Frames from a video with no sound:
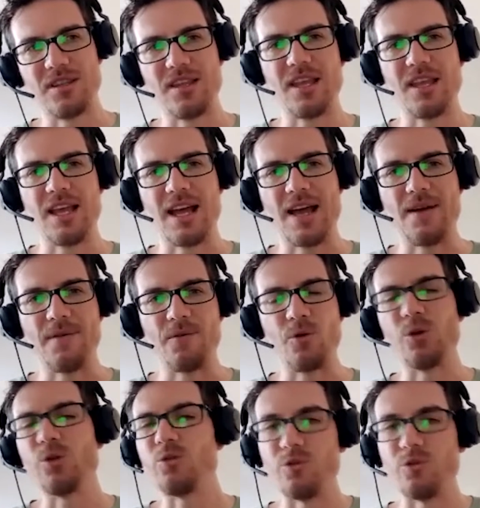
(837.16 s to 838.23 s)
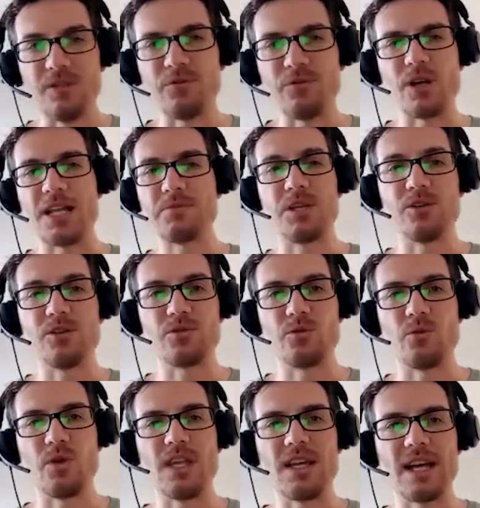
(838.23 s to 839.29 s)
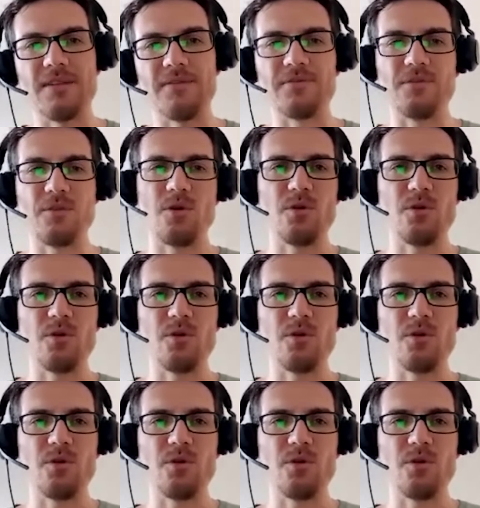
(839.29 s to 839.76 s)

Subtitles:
a good fit for us, because we have